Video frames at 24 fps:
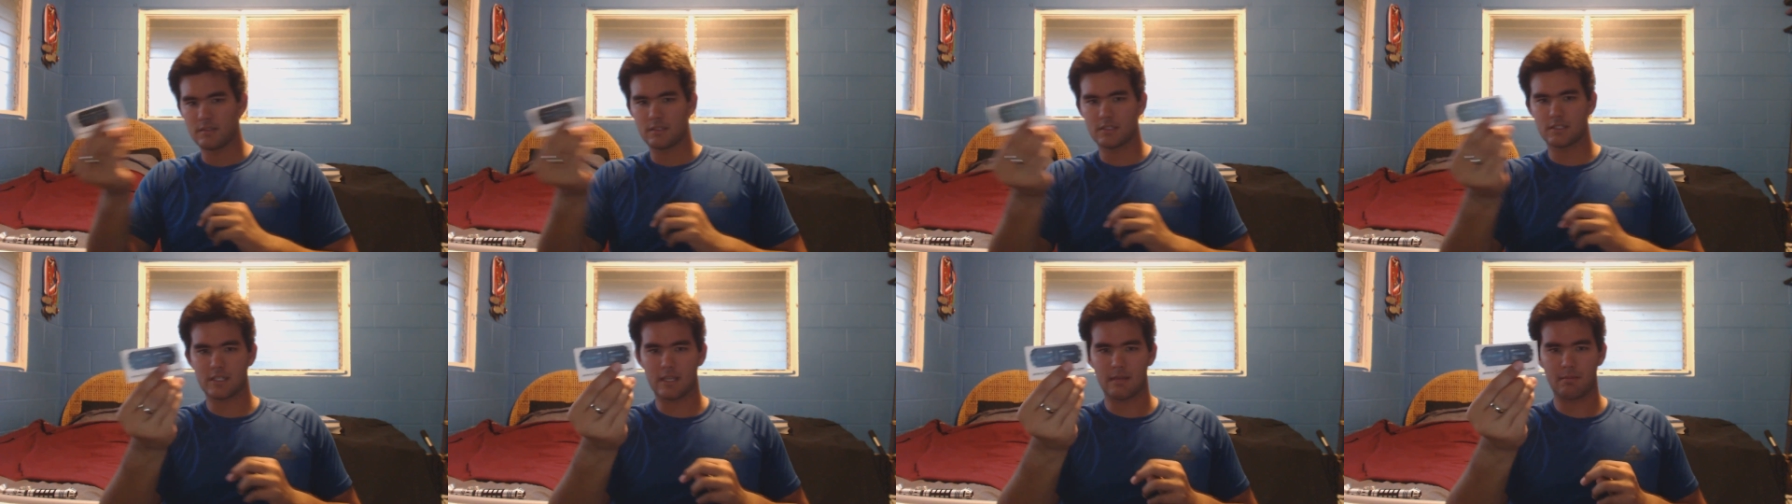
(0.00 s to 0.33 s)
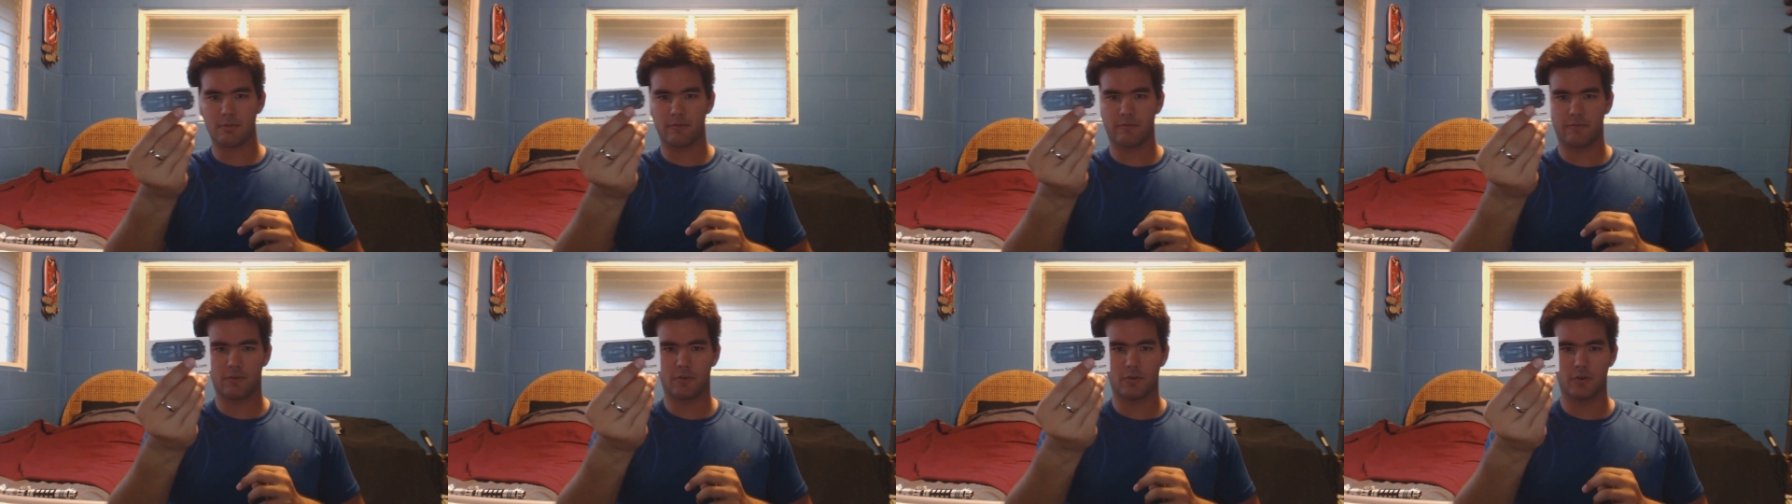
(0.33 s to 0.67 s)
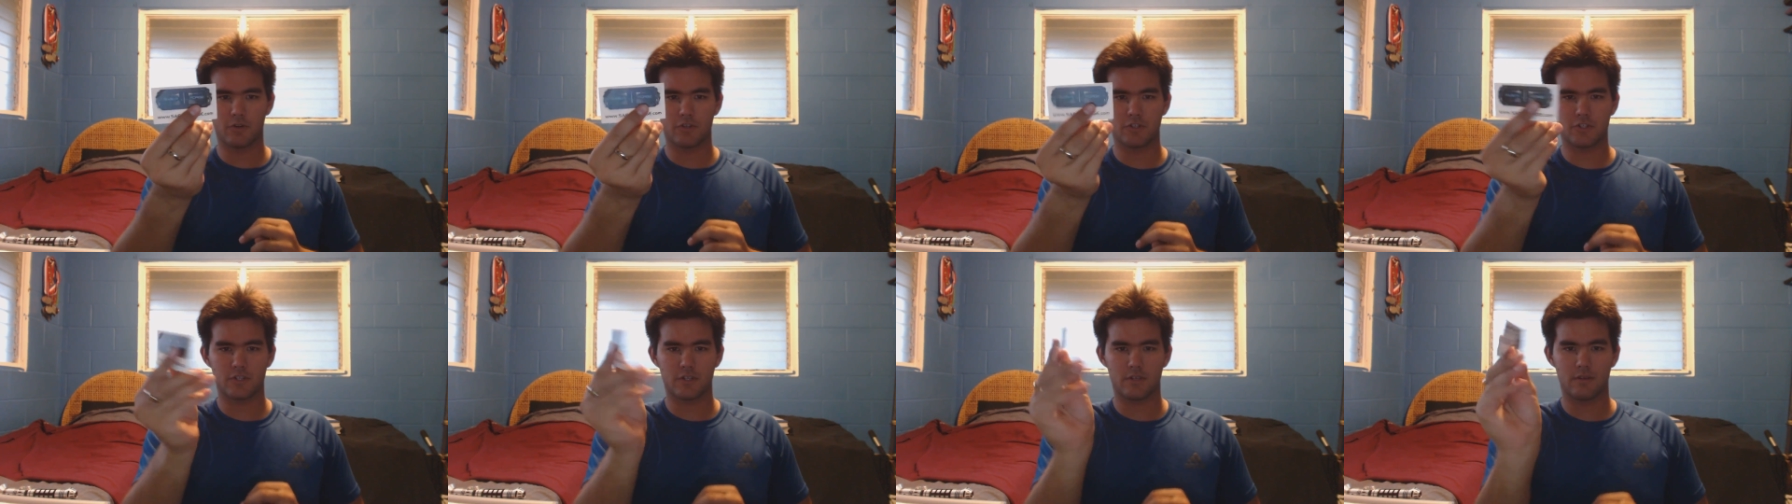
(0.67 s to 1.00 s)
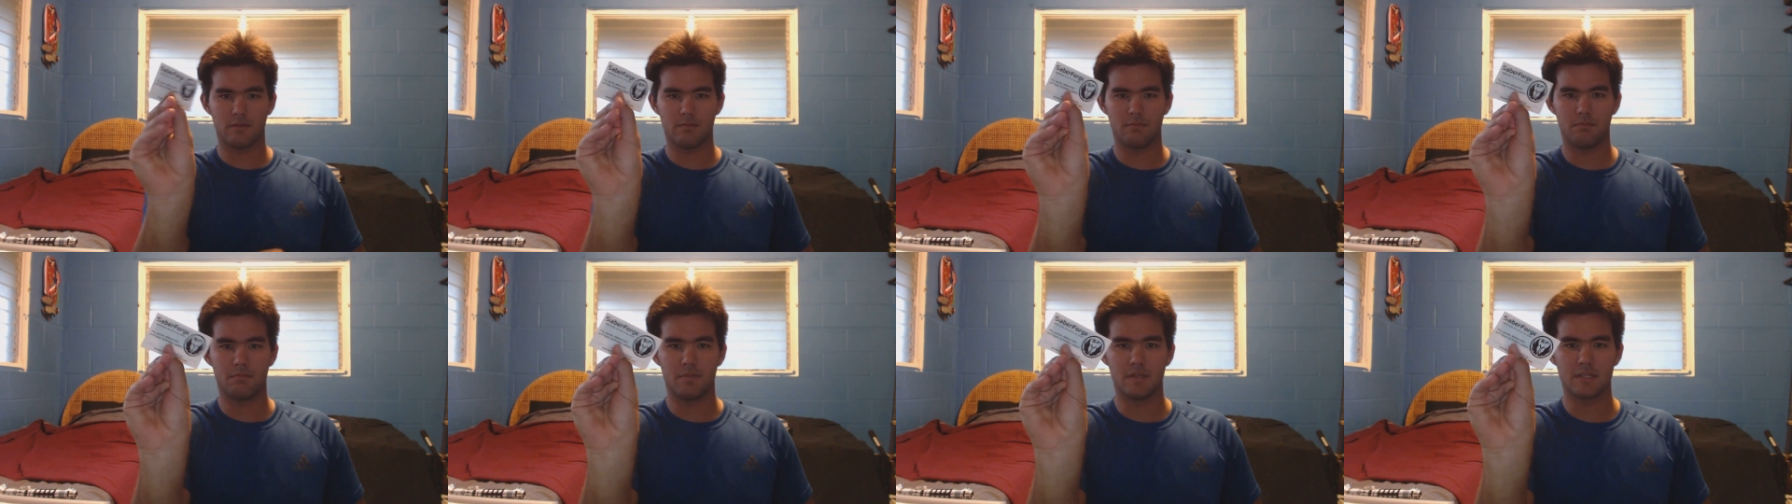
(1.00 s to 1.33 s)
The SaberForge
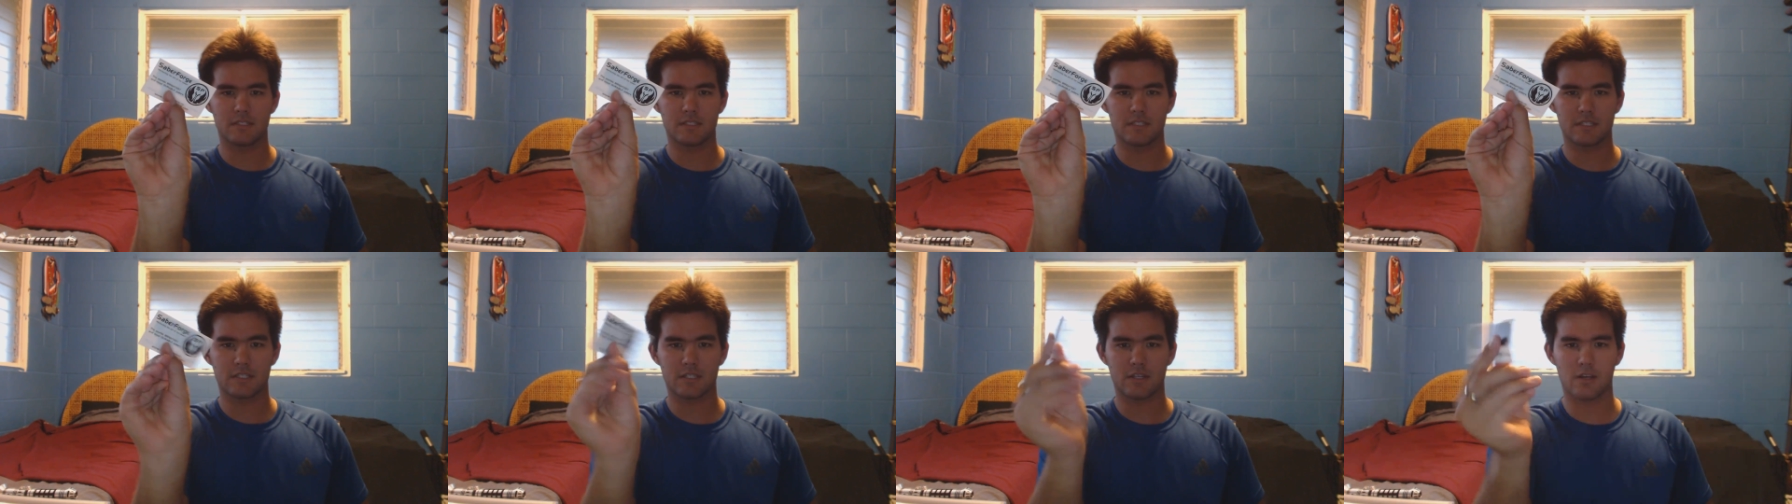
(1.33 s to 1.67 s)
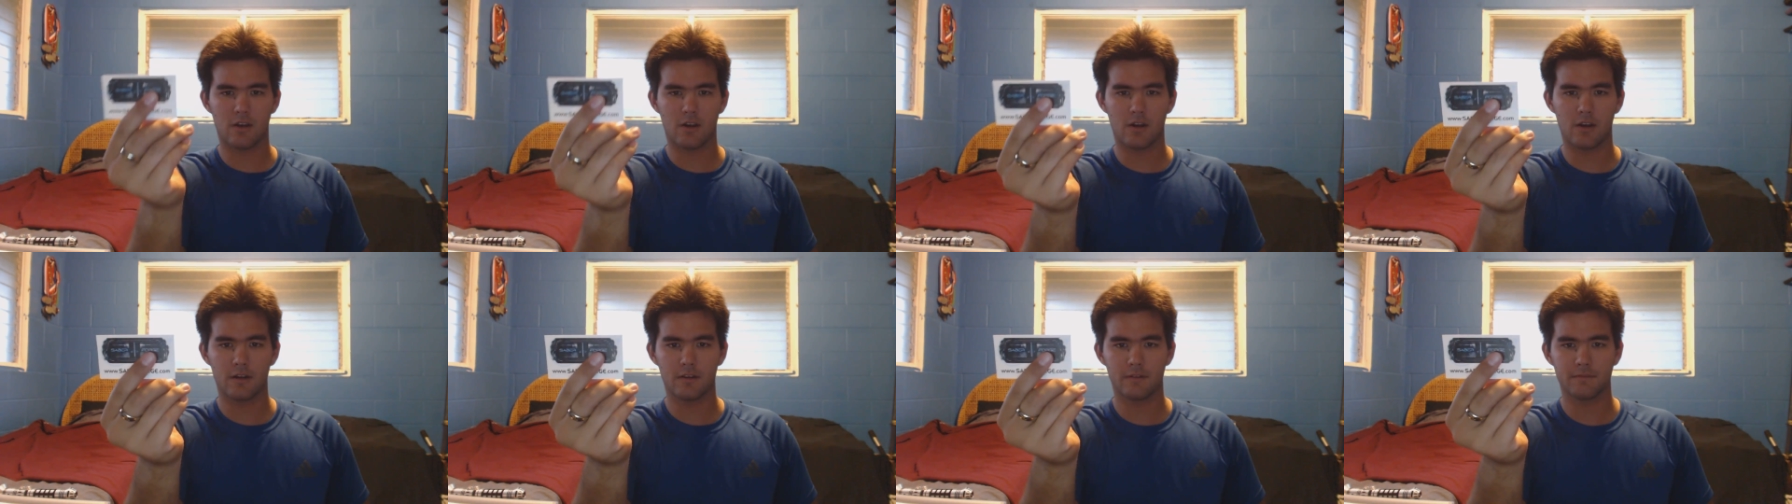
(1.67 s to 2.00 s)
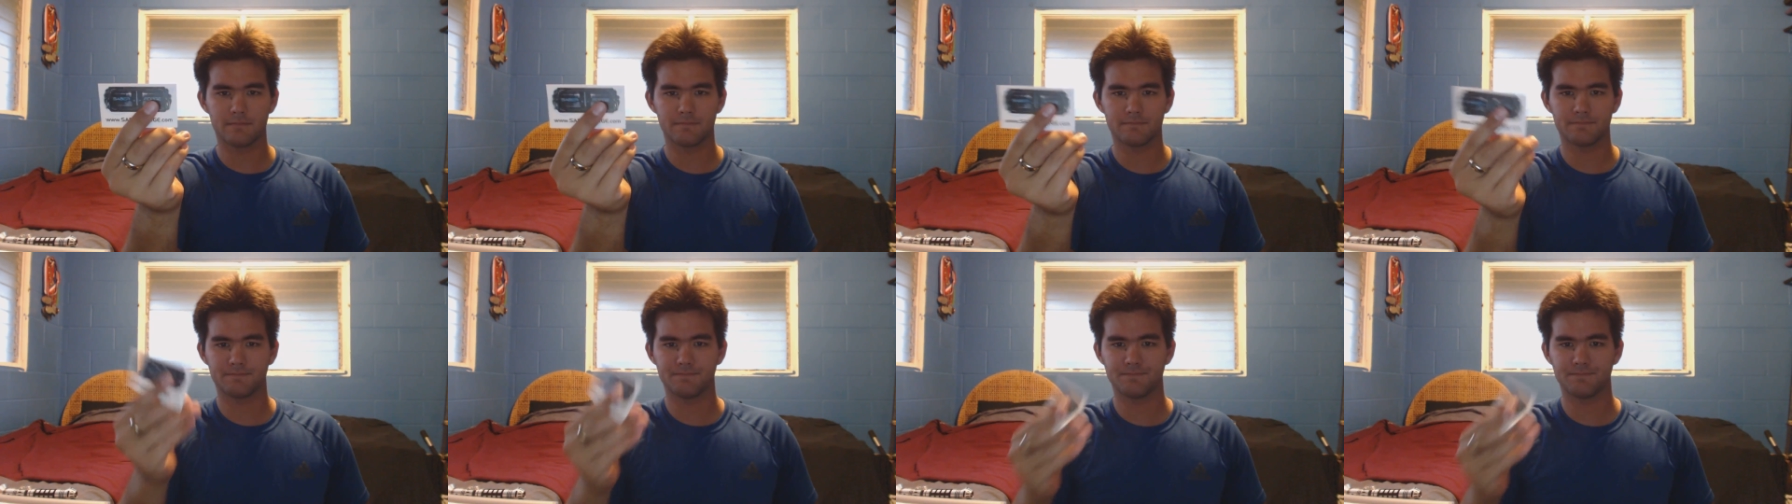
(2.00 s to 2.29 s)
business card,